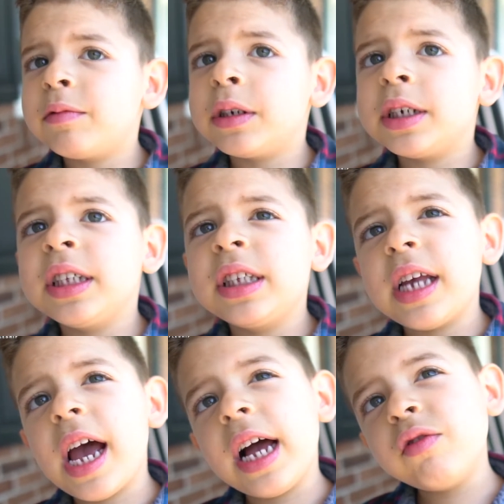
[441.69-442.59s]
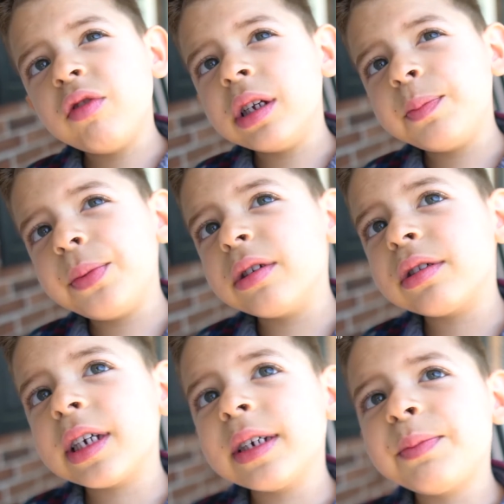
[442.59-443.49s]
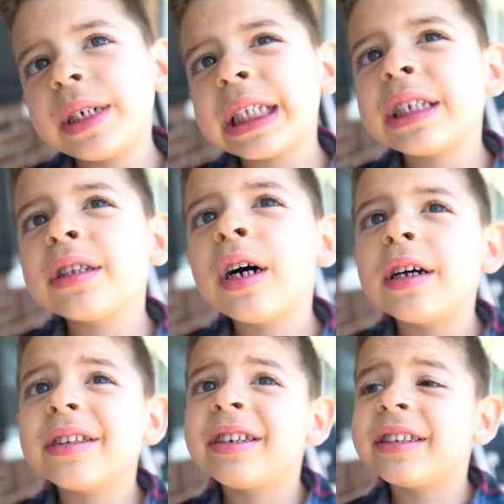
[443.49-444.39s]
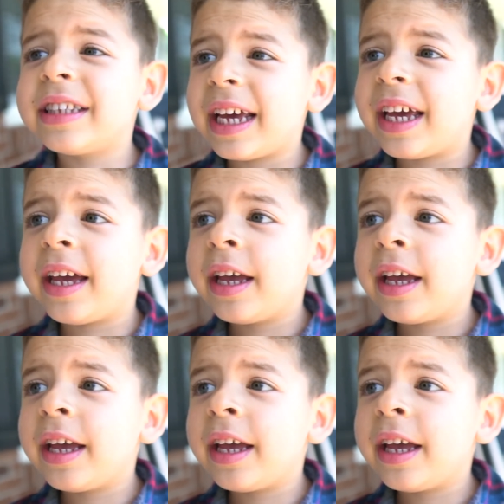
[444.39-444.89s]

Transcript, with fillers: when it's Ezra's birthday, but it's not today.